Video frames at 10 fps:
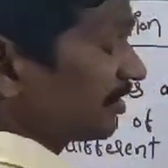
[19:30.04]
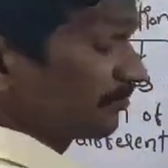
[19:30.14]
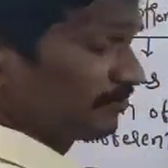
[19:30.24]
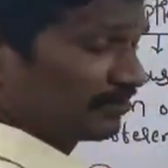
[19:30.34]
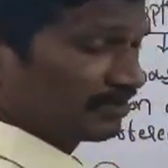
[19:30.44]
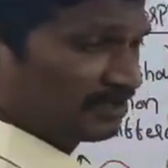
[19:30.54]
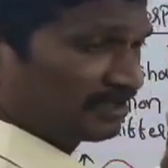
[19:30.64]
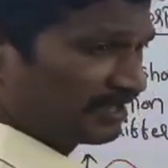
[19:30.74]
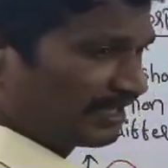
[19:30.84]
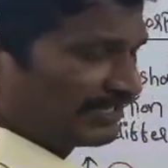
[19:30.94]
rate of
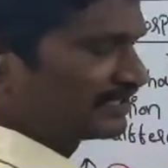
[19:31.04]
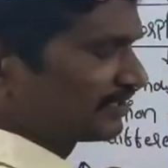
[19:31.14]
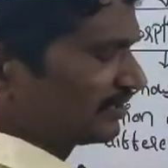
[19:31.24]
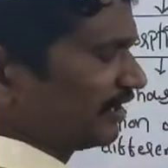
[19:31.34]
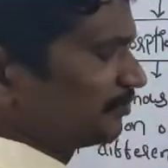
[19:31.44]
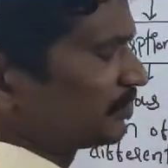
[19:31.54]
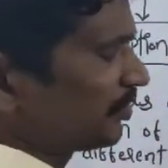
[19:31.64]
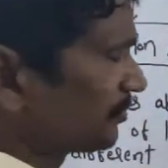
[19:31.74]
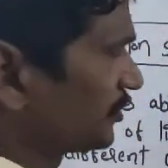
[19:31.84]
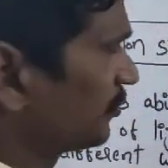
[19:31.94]
light
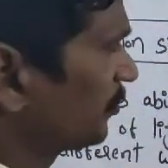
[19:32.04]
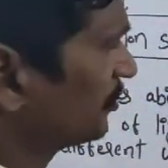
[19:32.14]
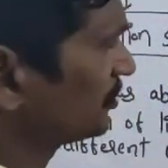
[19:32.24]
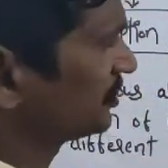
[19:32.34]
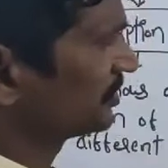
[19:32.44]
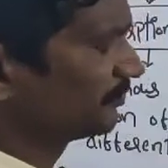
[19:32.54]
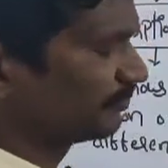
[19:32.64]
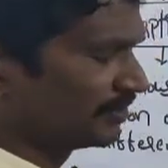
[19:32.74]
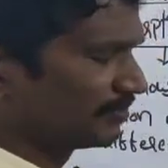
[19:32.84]
absorption process,